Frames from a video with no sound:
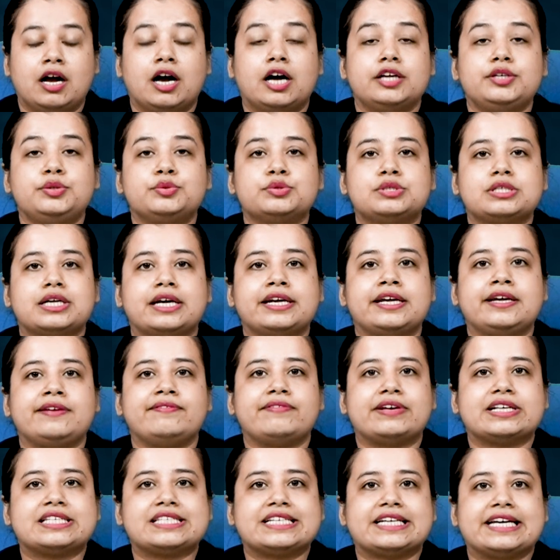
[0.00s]
A new study
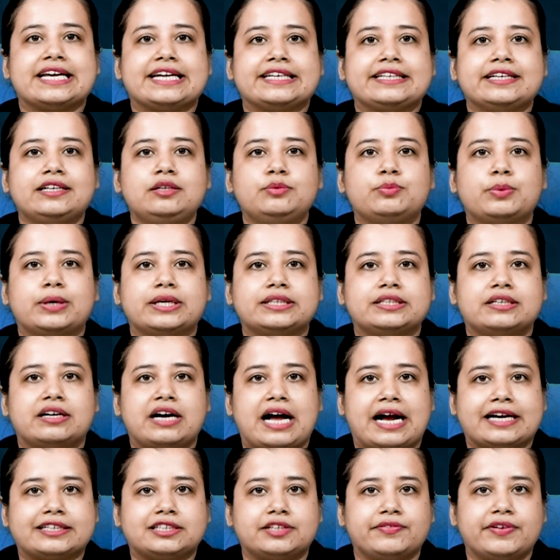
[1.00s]
investigated whether
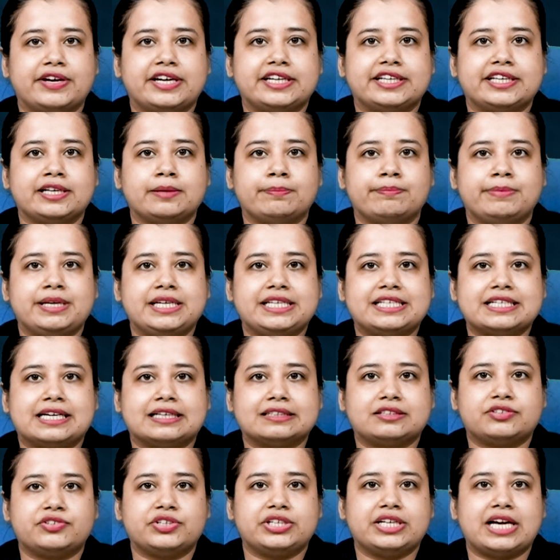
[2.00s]
activating
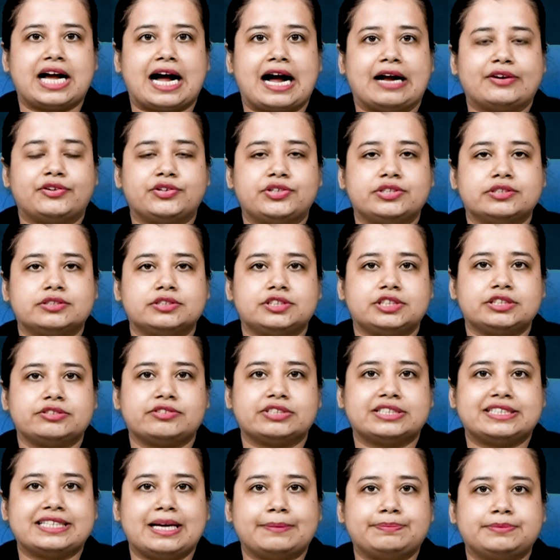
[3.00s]
beta-3 adrenergic
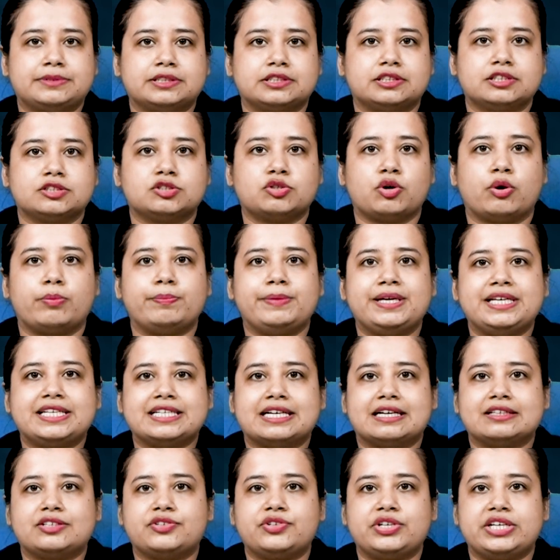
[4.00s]
receptors or
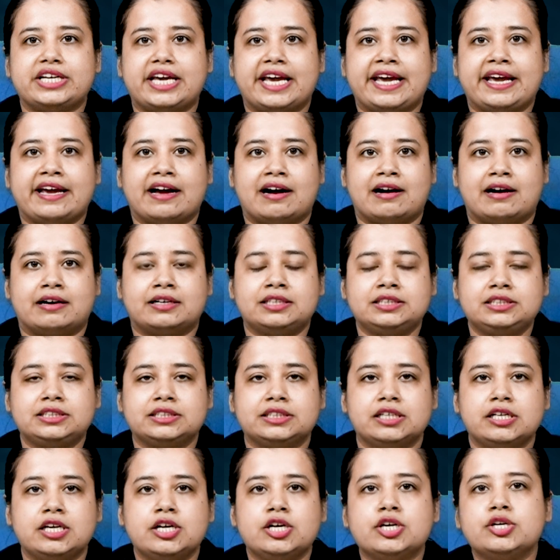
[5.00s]
beta-3
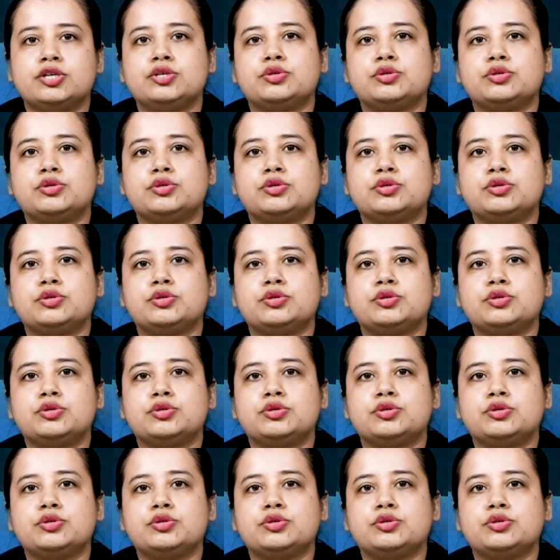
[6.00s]
ARs